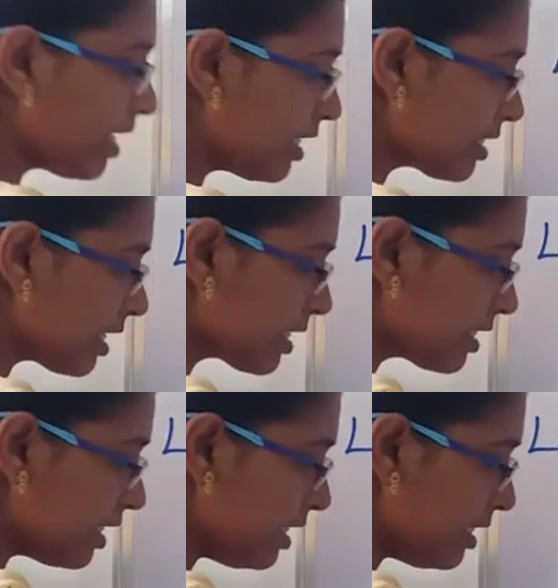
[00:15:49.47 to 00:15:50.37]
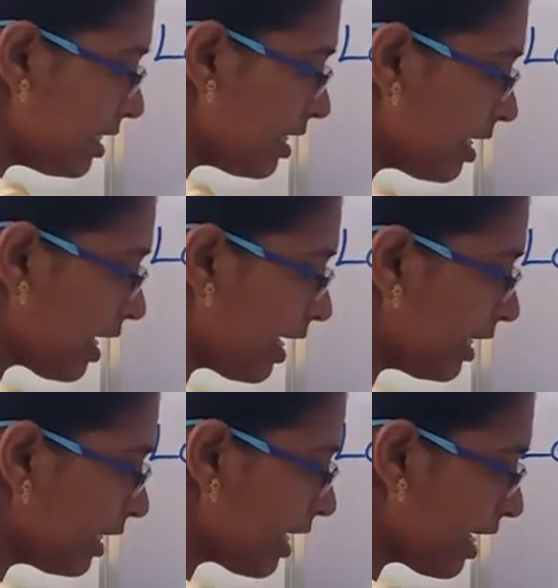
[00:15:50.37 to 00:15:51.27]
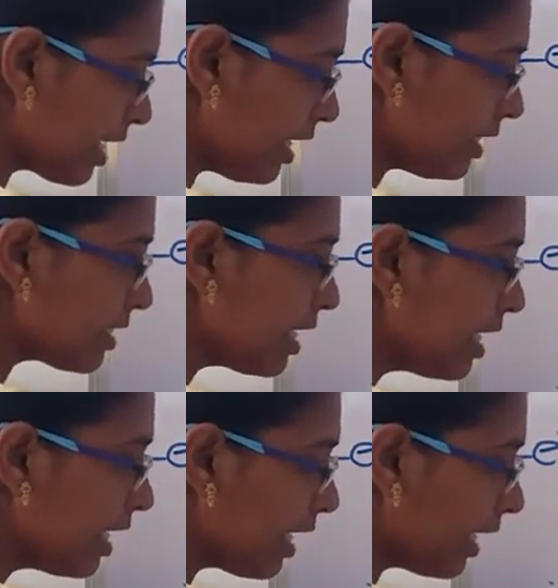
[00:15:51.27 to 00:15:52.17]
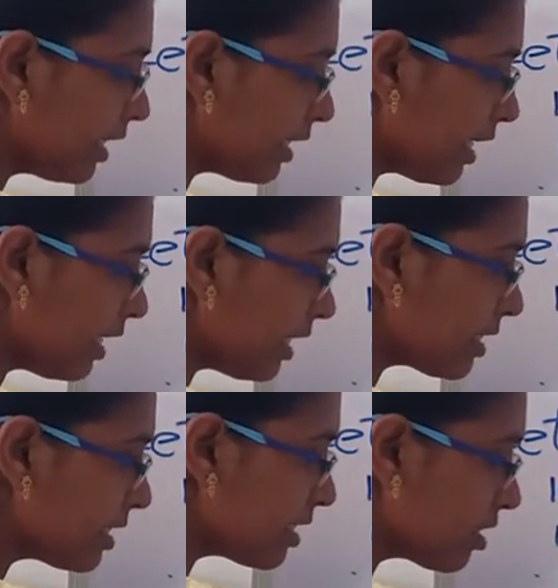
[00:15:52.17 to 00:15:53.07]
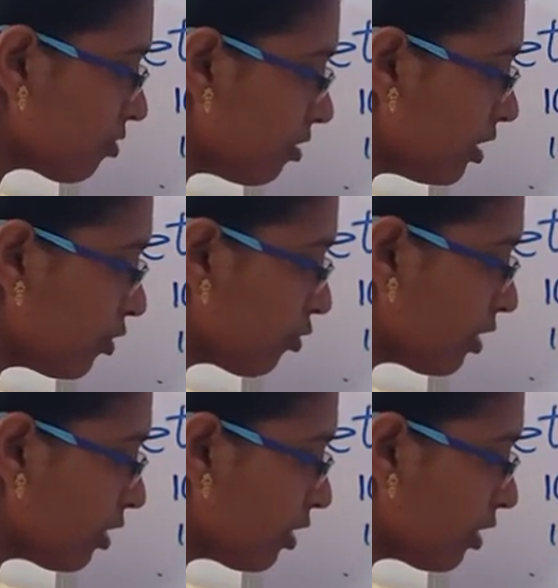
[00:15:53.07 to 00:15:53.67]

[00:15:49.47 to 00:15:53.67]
minus x is 99x. 99x is equal to